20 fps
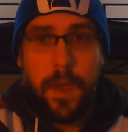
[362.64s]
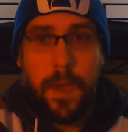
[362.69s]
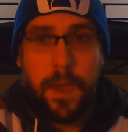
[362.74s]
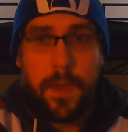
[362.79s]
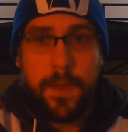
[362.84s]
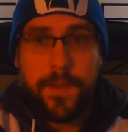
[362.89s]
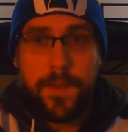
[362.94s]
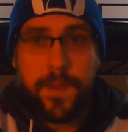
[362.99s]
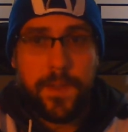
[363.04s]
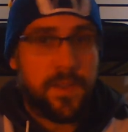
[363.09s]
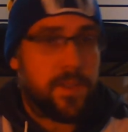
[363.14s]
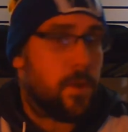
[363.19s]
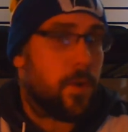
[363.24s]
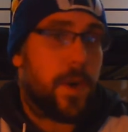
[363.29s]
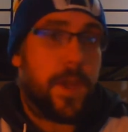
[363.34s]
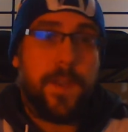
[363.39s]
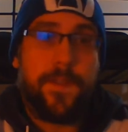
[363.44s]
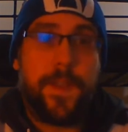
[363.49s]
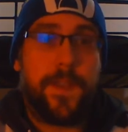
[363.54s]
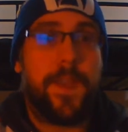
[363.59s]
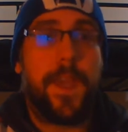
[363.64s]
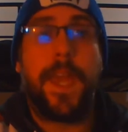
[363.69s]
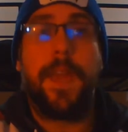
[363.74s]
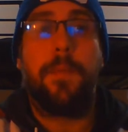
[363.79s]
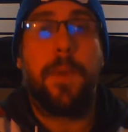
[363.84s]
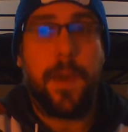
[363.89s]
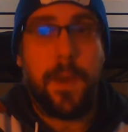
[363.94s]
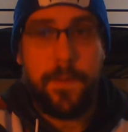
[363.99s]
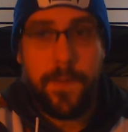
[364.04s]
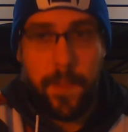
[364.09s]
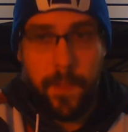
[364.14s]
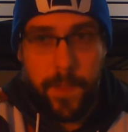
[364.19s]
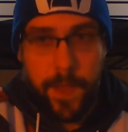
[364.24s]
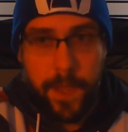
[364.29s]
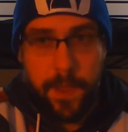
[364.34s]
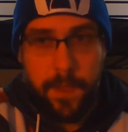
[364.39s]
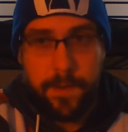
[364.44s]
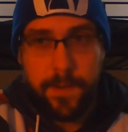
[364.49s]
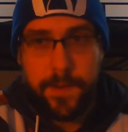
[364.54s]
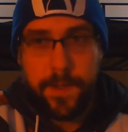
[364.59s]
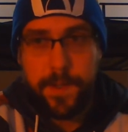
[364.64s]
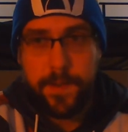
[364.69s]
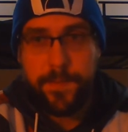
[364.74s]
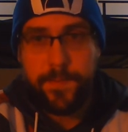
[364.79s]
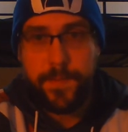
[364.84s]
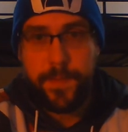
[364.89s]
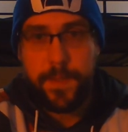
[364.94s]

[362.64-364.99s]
It's the story of the taming of the land.